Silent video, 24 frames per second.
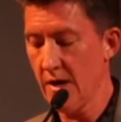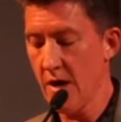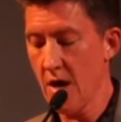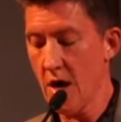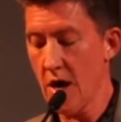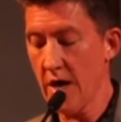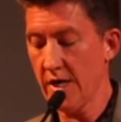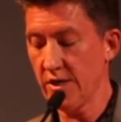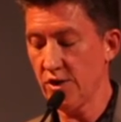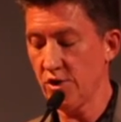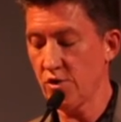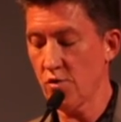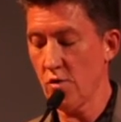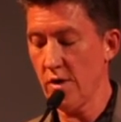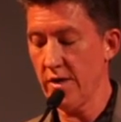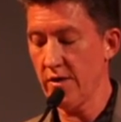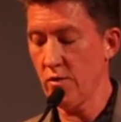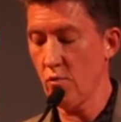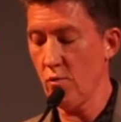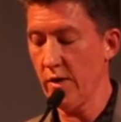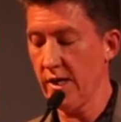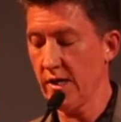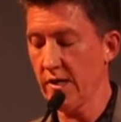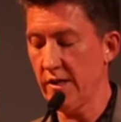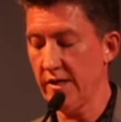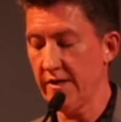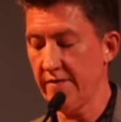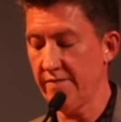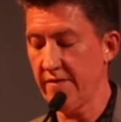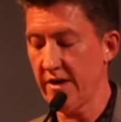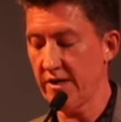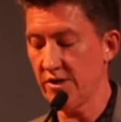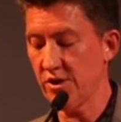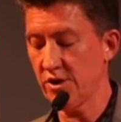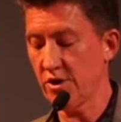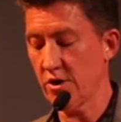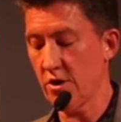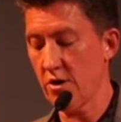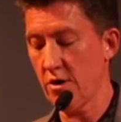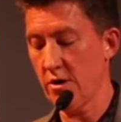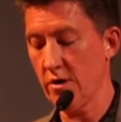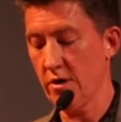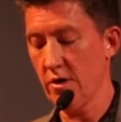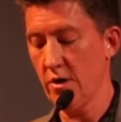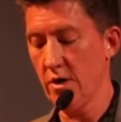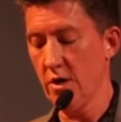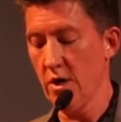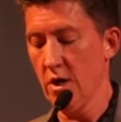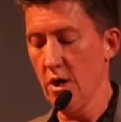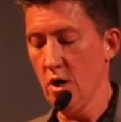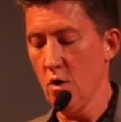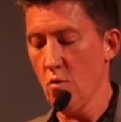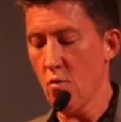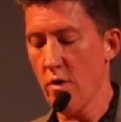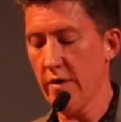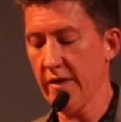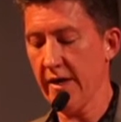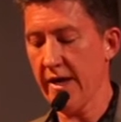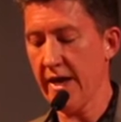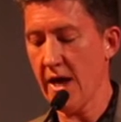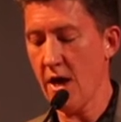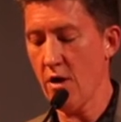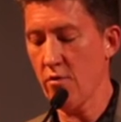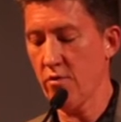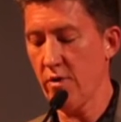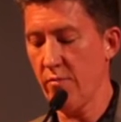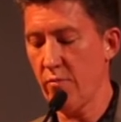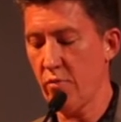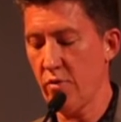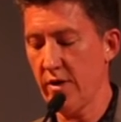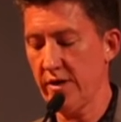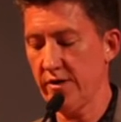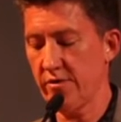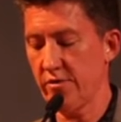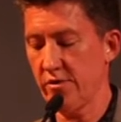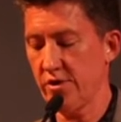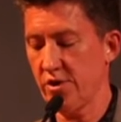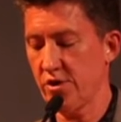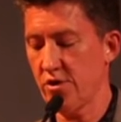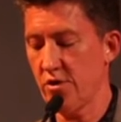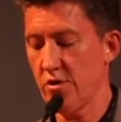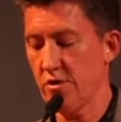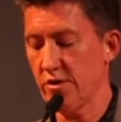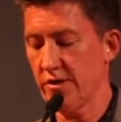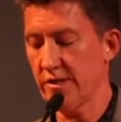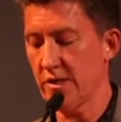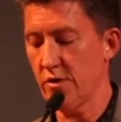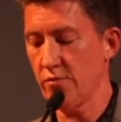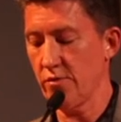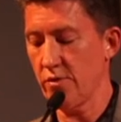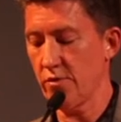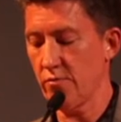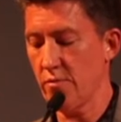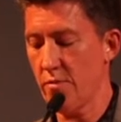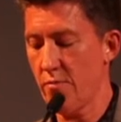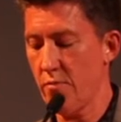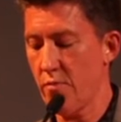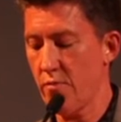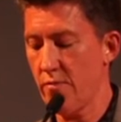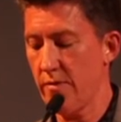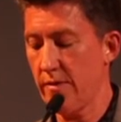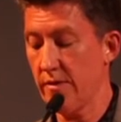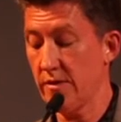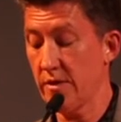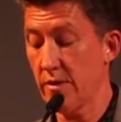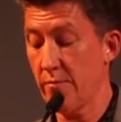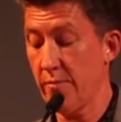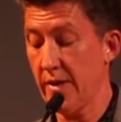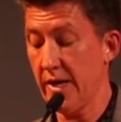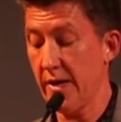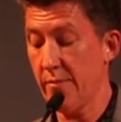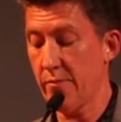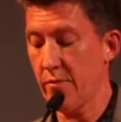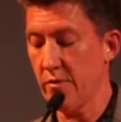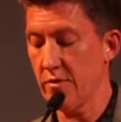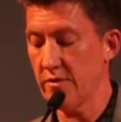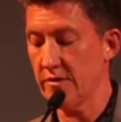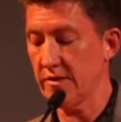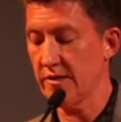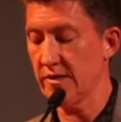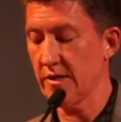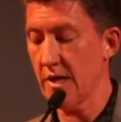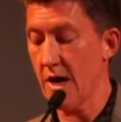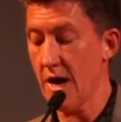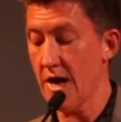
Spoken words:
I enjoy the weekly adventure. While the Calgary printer churns out the papers,